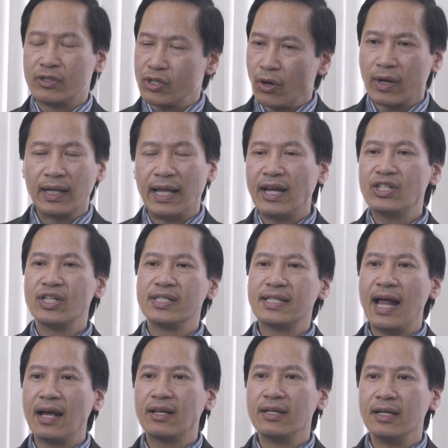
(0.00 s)
circulation's
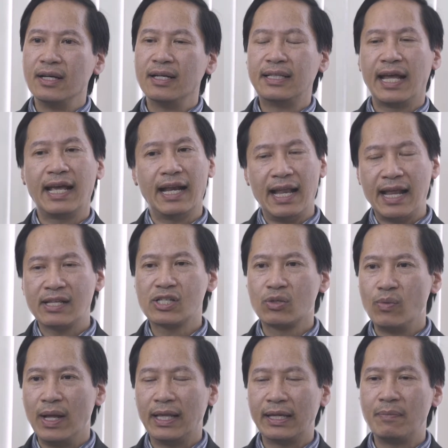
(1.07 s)
not good, they get a lot of
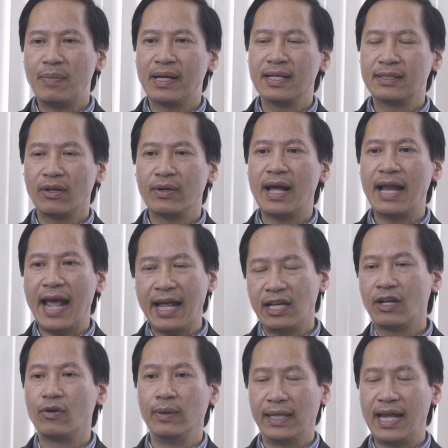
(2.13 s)
swelling because they're not
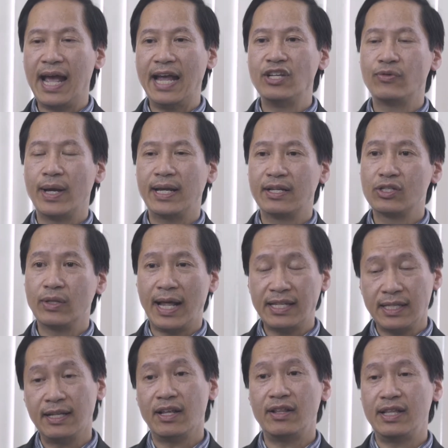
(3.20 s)
adequately hydrated. So
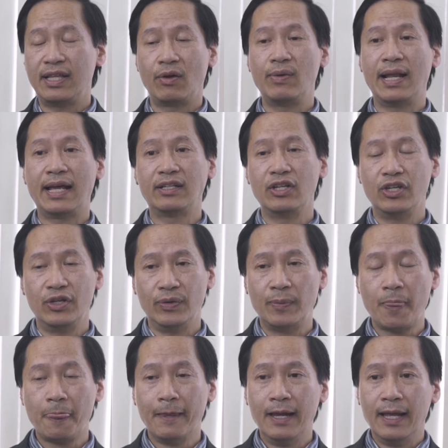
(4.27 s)
that's another thing we like to do.
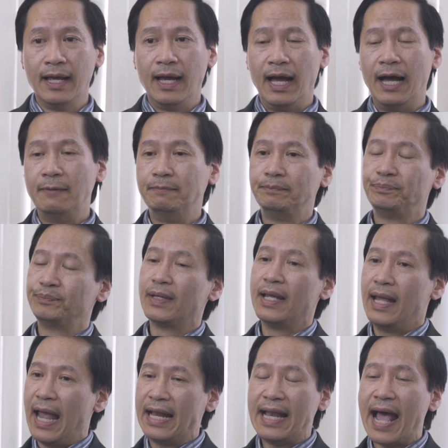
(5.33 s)

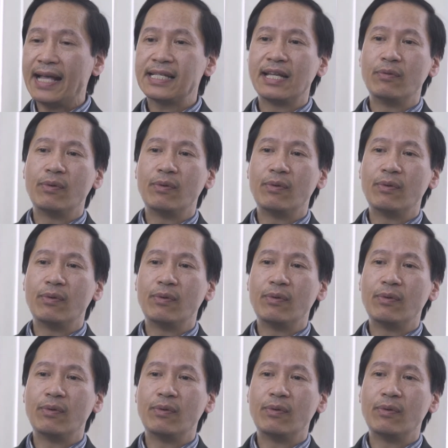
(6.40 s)
And lastly,